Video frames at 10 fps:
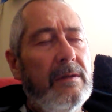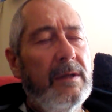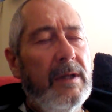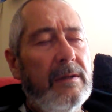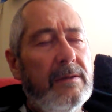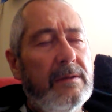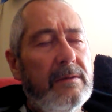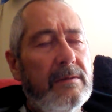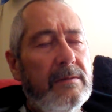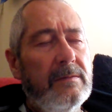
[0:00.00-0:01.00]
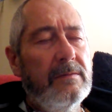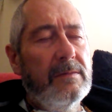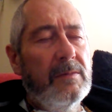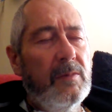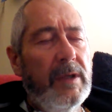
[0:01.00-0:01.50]
that
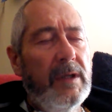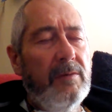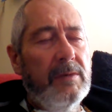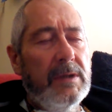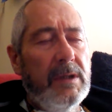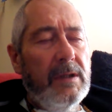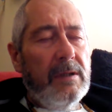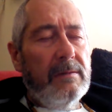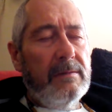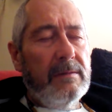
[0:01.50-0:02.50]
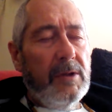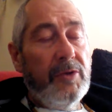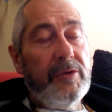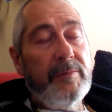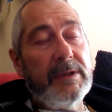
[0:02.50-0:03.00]
when he was here,
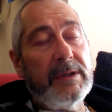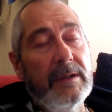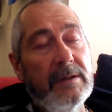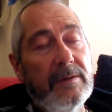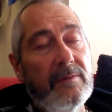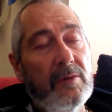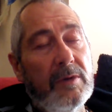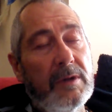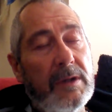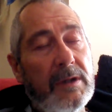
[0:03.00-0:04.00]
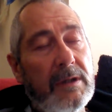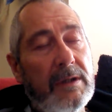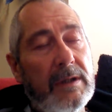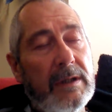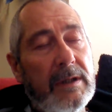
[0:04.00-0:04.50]
100% of what he
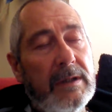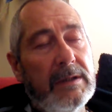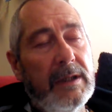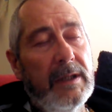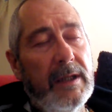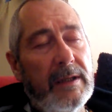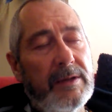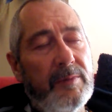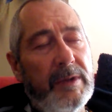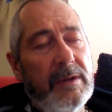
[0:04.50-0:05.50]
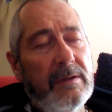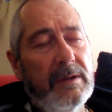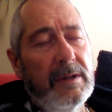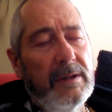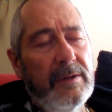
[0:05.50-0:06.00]
said had to be
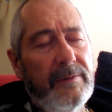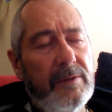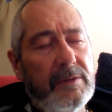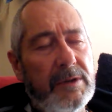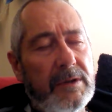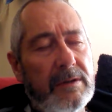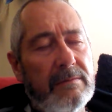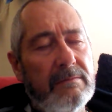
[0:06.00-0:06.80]
done in the future,